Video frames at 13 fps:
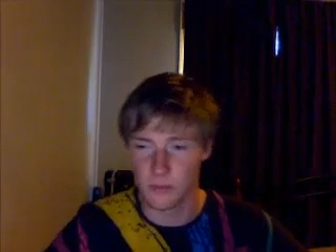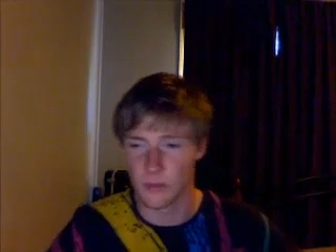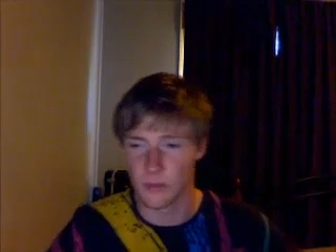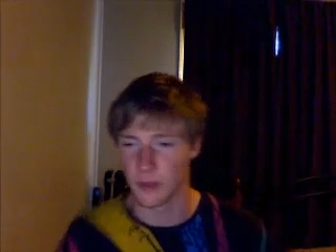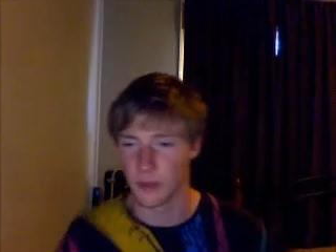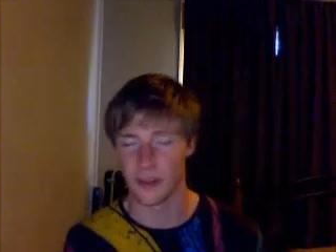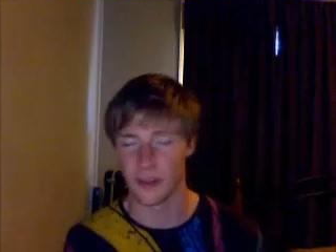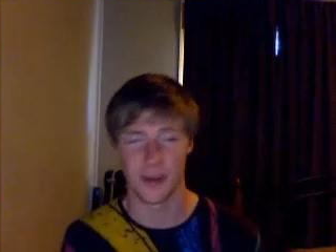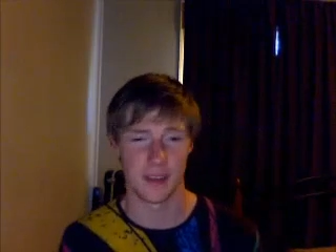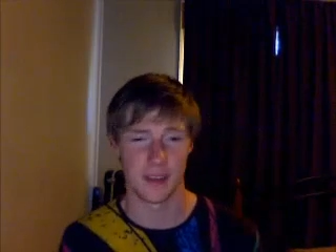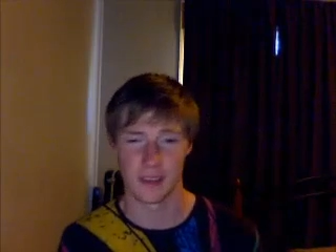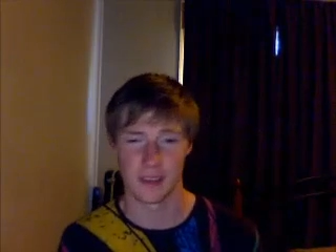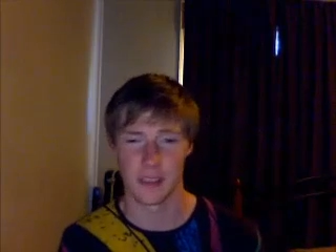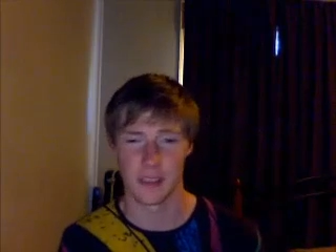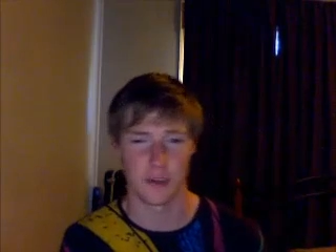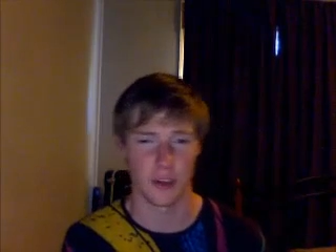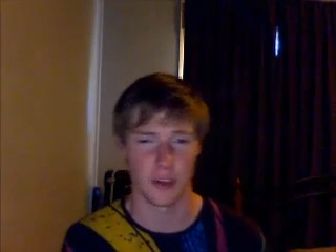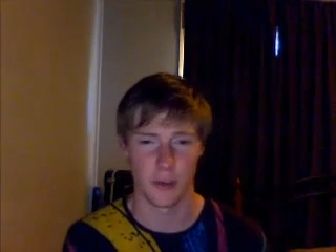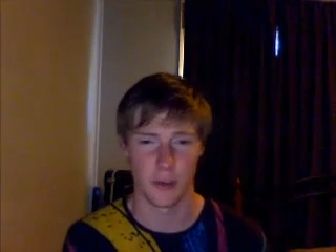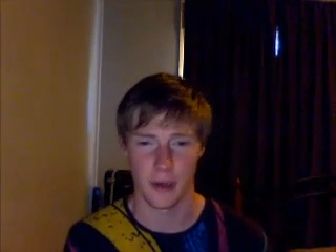WWE doesn't give a
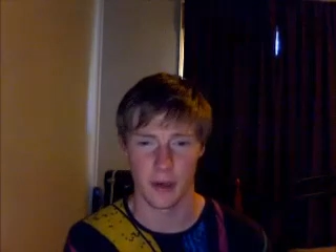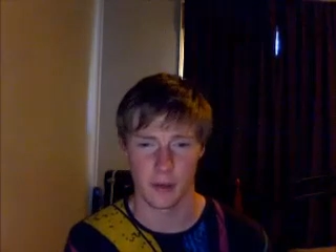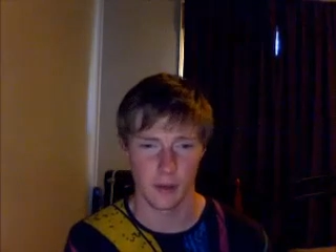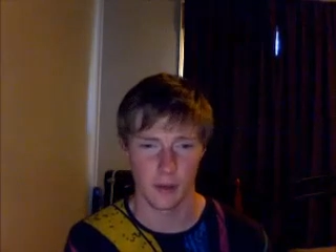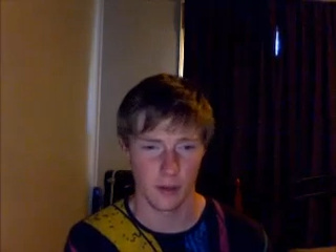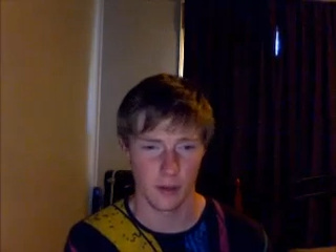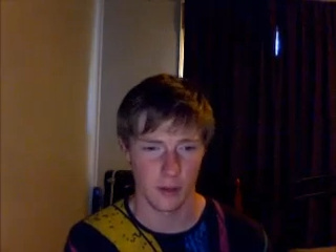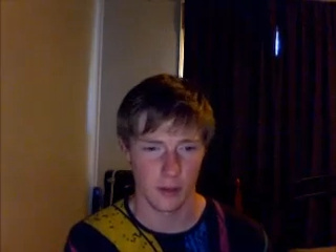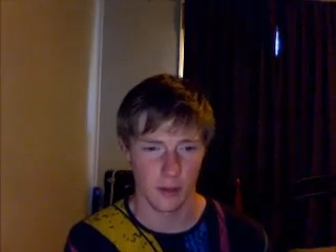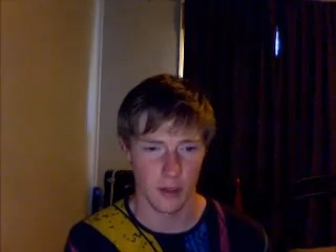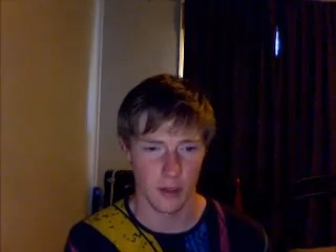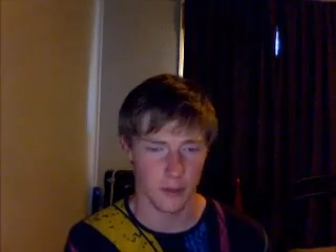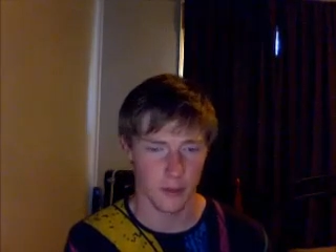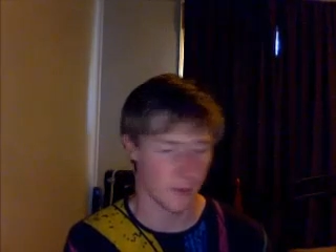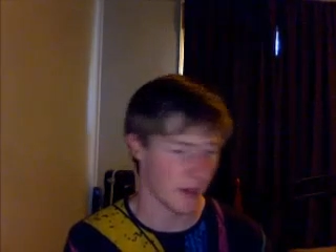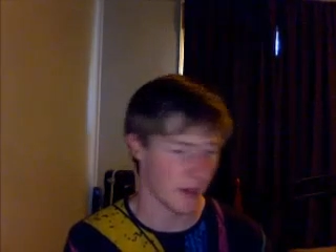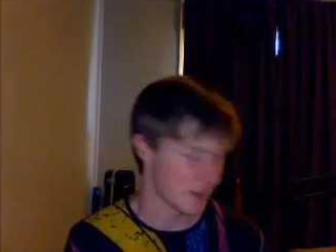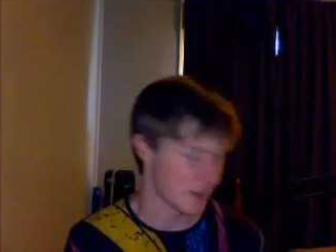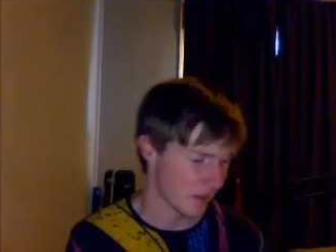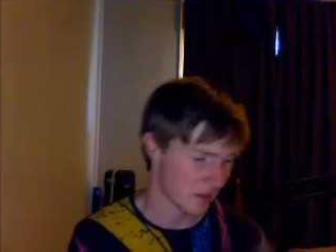shit about us
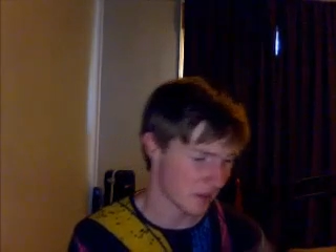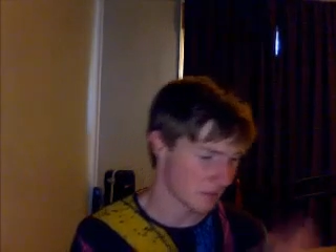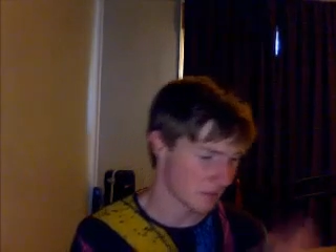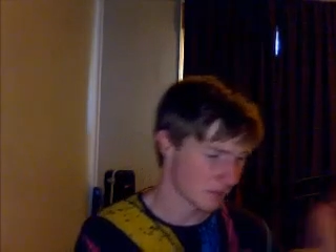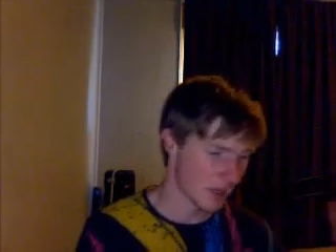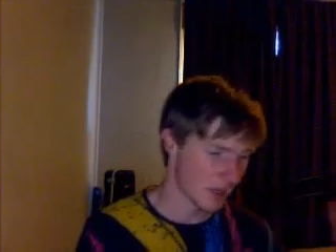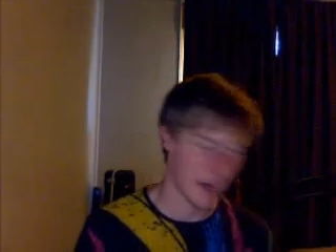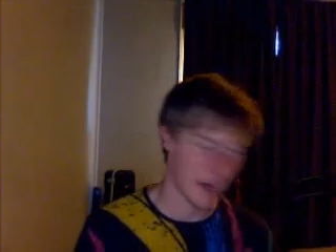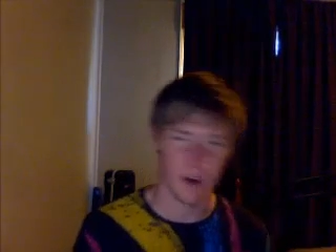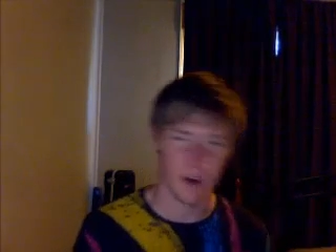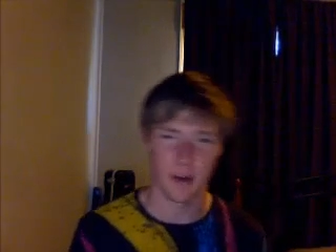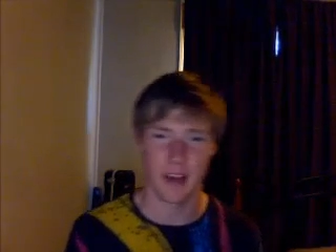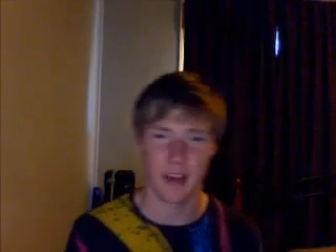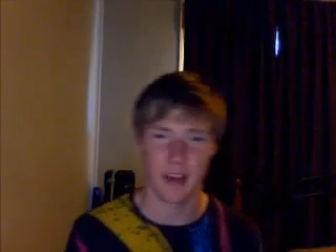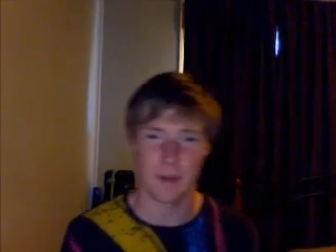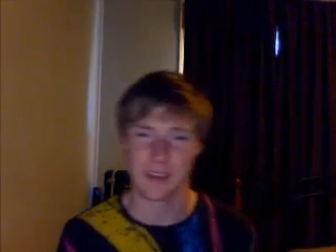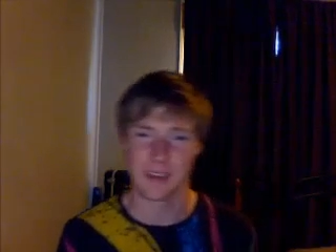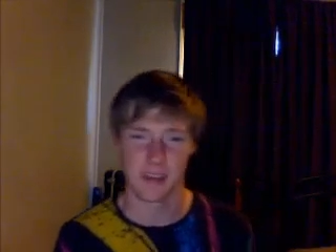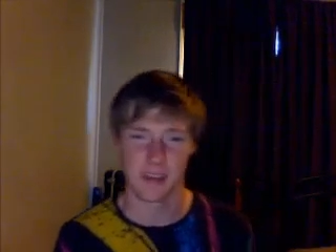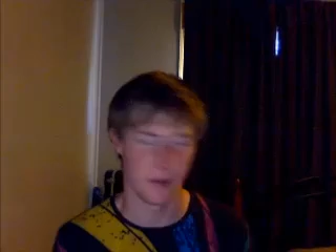fans. They just care about how many
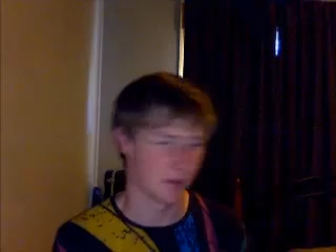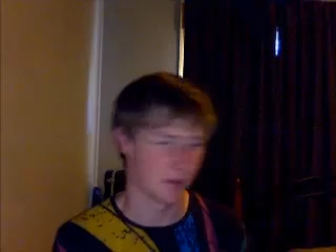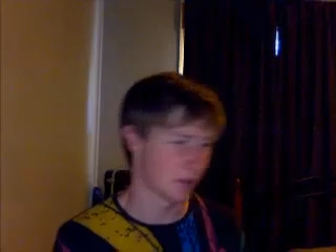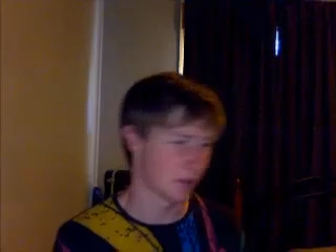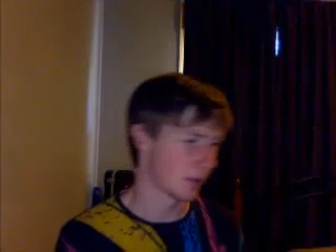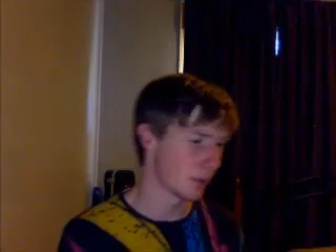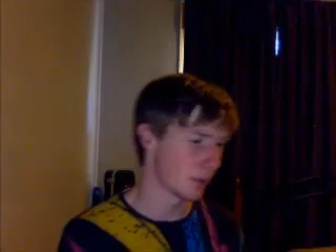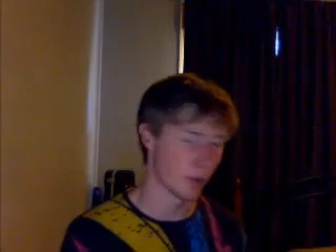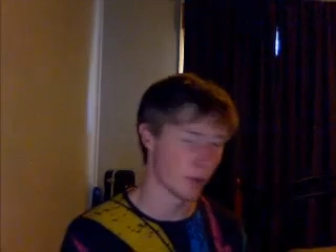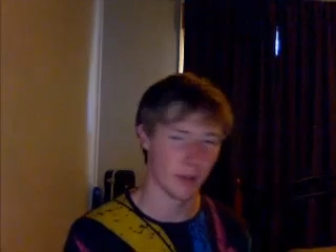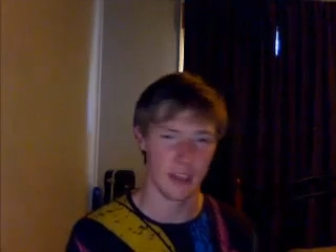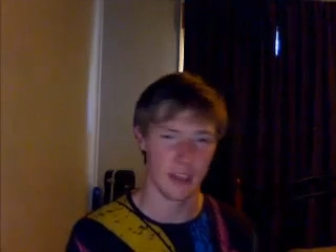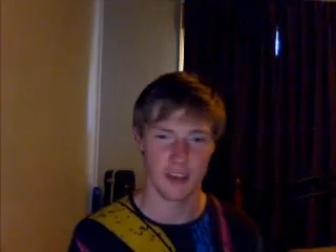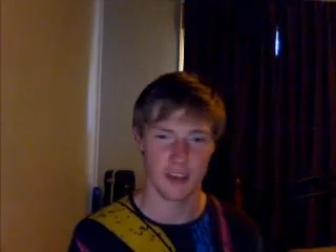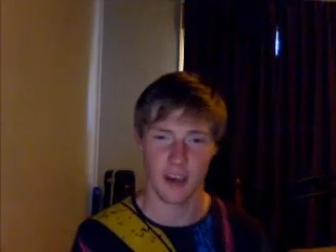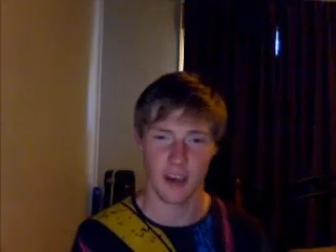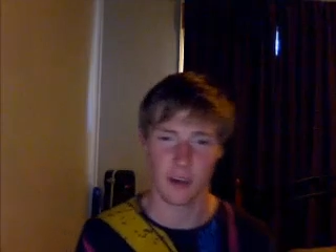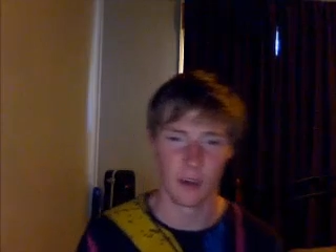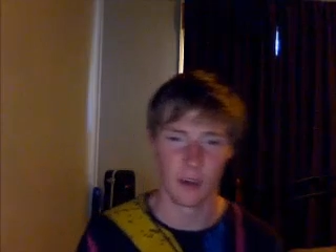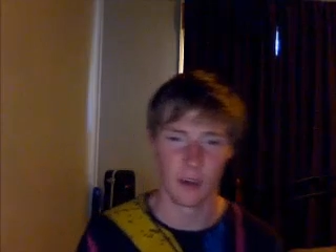zeros are going to be put on their check
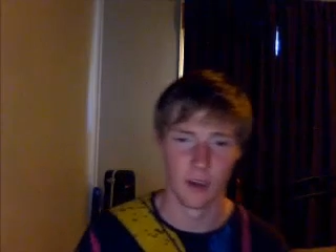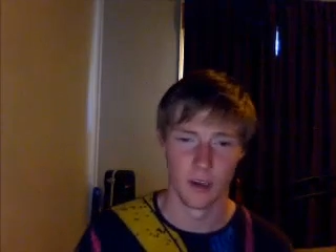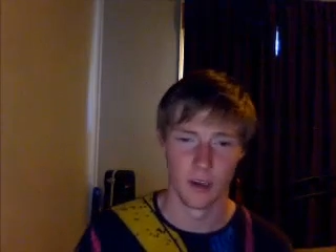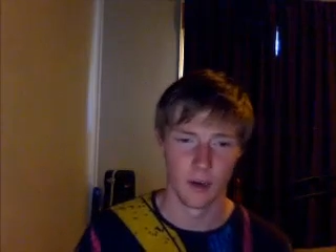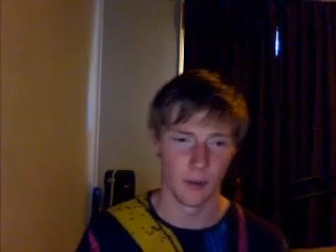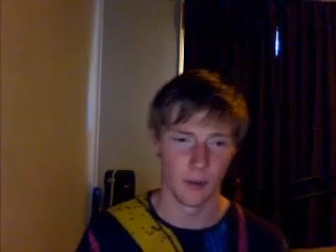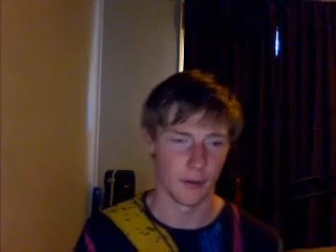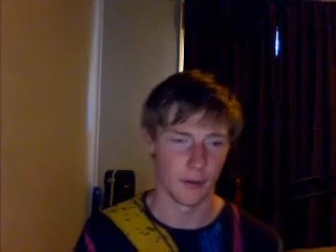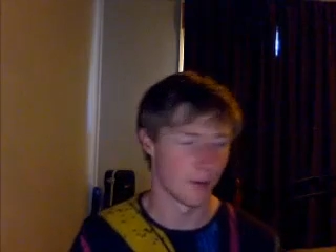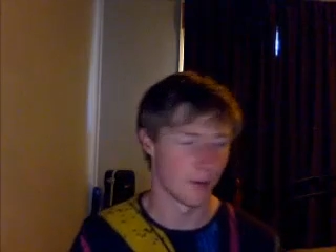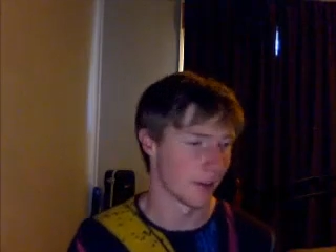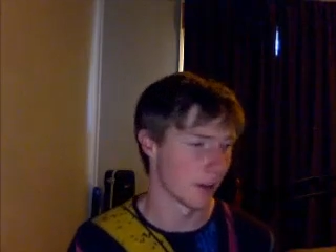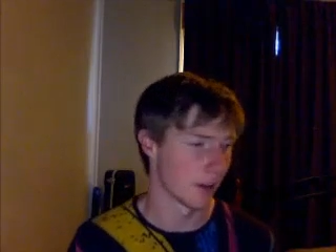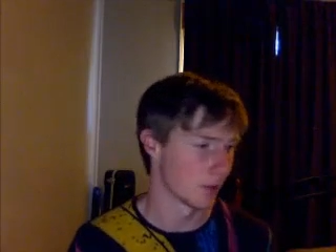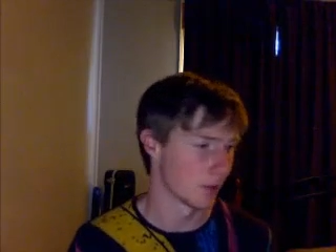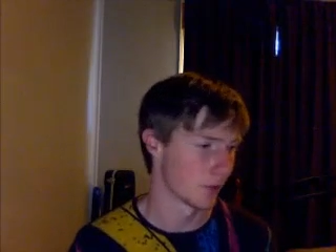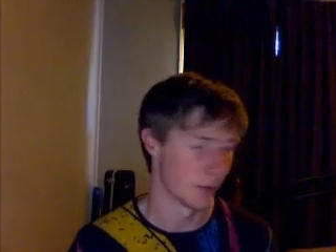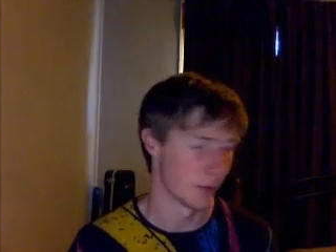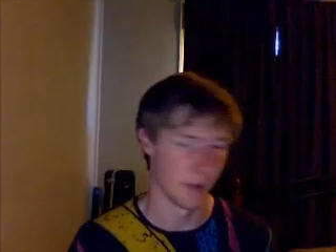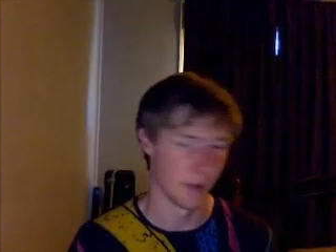when it finally comes
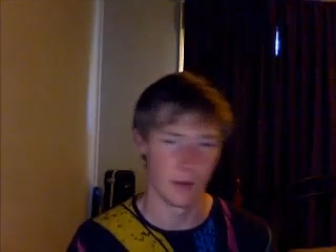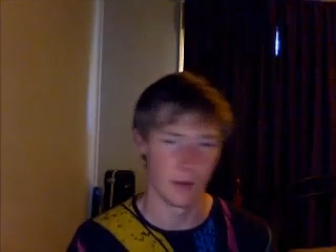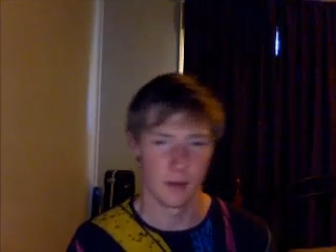through.